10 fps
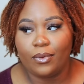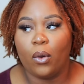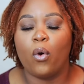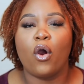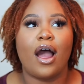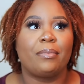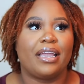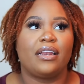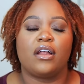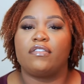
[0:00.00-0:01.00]
or I'm
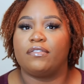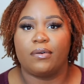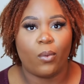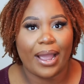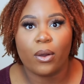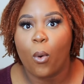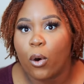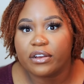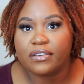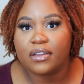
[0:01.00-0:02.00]
getting off of a white
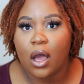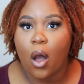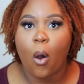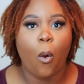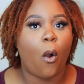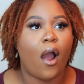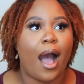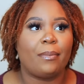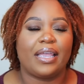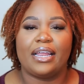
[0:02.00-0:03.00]
horse, or
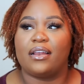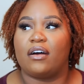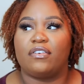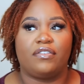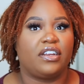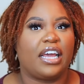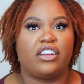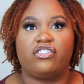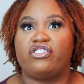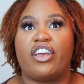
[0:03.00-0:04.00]
I'm getting off of a, like
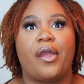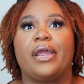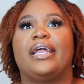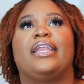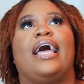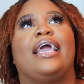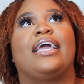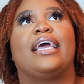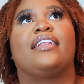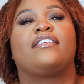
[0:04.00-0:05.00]
a chariot.
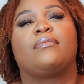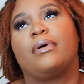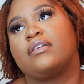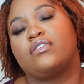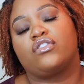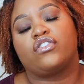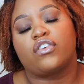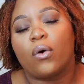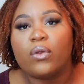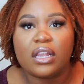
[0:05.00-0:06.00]
Like, it smells
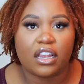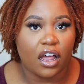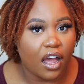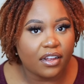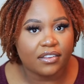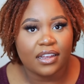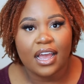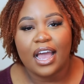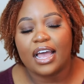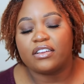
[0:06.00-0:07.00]
so luxe
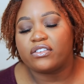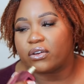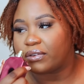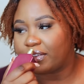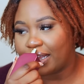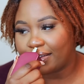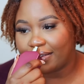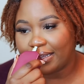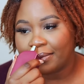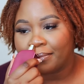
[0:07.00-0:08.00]
and so
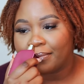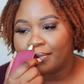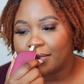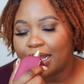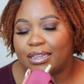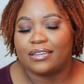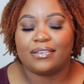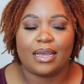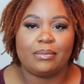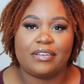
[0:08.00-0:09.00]
sexy at the
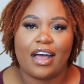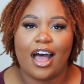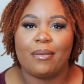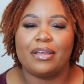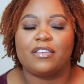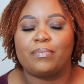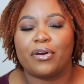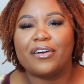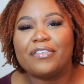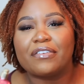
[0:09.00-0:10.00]
same time. It's
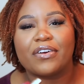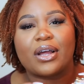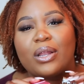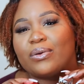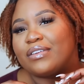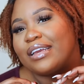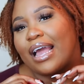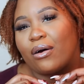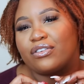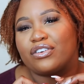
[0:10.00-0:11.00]
perfect for close
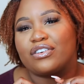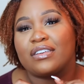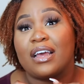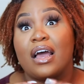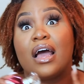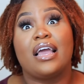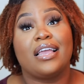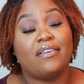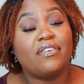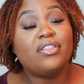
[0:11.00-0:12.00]
encounters.
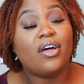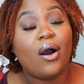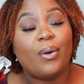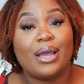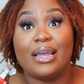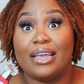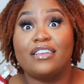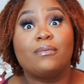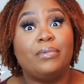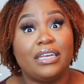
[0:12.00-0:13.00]
Even though it
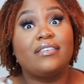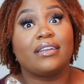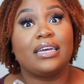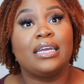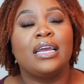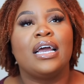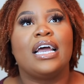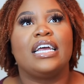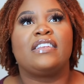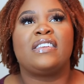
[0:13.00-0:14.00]
is beastly,
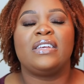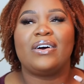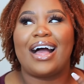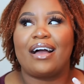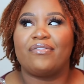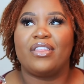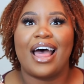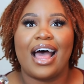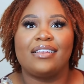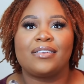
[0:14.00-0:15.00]
it still have
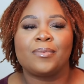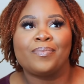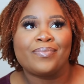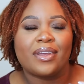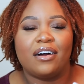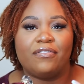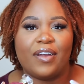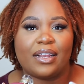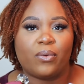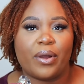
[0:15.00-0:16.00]
that
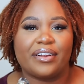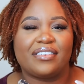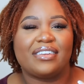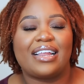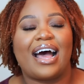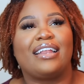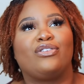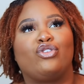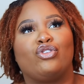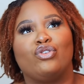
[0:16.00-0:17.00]
effect where it's
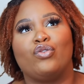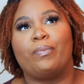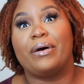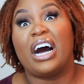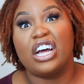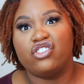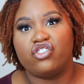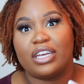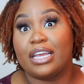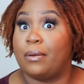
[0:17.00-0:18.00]
not too
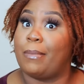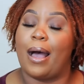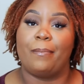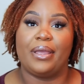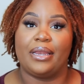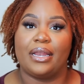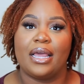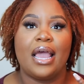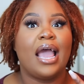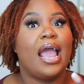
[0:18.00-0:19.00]
pungent, in my opinion.
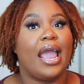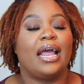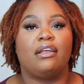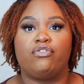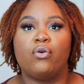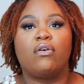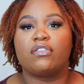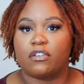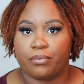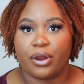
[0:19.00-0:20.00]
And if you
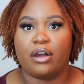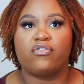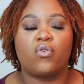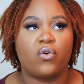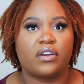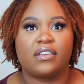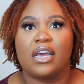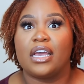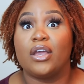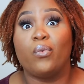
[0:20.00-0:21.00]
overspray, of course,
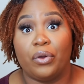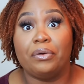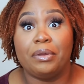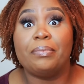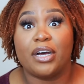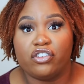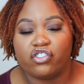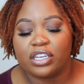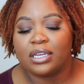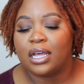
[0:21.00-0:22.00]
it will be
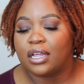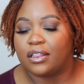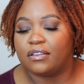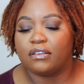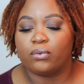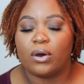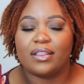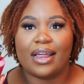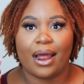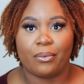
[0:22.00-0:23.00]
pungent. This is one
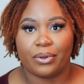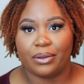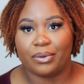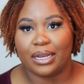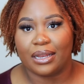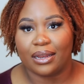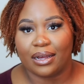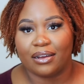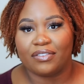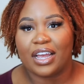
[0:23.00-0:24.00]
that I really, really
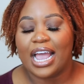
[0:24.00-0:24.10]
love,